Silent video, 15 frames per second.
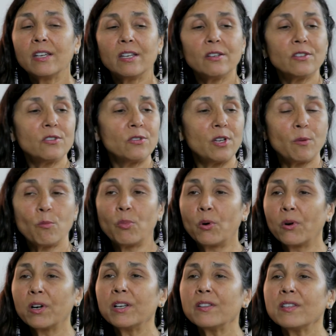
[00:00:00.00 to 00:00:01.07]
Is she
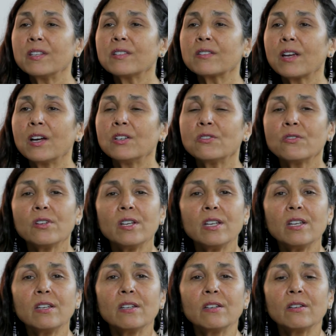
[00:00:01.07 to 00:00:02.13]
born in this
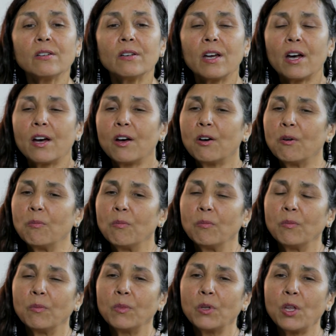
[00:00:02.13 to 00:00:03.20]
country?
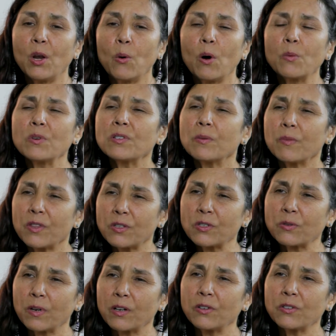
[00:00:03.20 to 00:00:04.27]
What were some of the
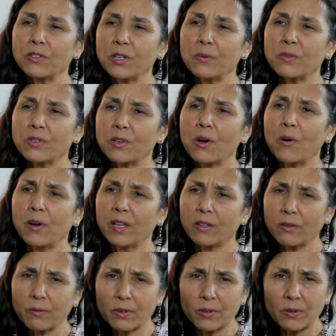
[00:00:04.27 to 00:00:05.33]
struggles she was going
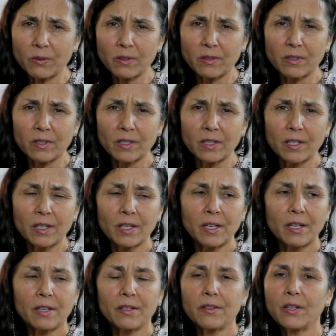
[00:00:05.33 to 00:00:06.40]
through?
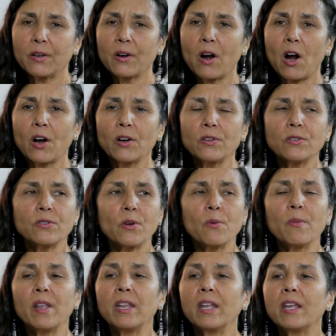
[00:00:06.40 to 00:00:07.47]
There are so
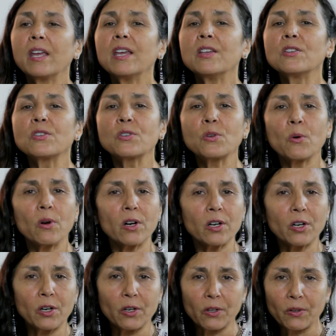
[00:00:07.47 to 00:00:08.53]
many
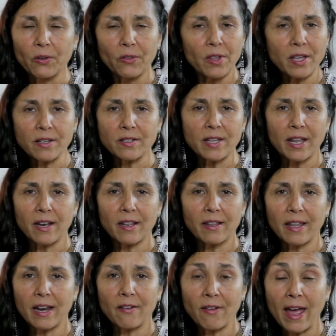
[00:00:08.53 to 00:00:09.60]
historical things that
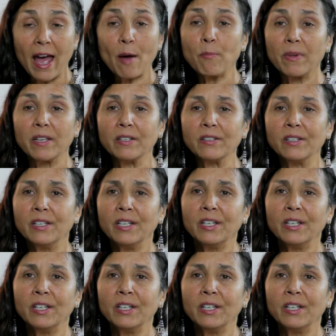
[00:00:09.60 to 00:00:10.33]
have happened,